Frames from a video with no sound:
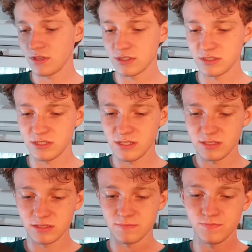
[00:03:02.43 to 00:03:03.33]
can see
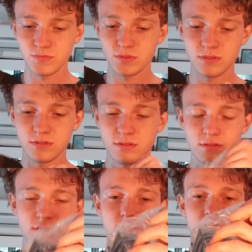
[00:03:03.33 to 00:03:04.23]
there's a
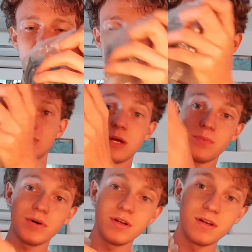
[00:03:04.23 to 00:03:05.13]

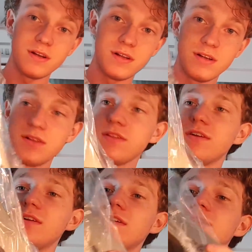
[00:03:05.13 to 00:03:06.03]
tripod.
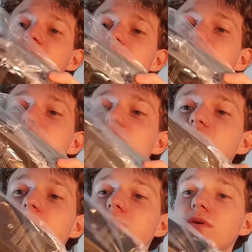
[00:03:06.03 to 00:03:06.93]
That's the
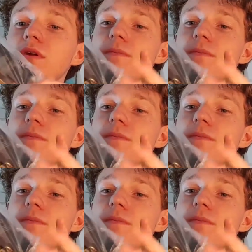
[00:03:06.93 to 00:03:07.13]
tripod.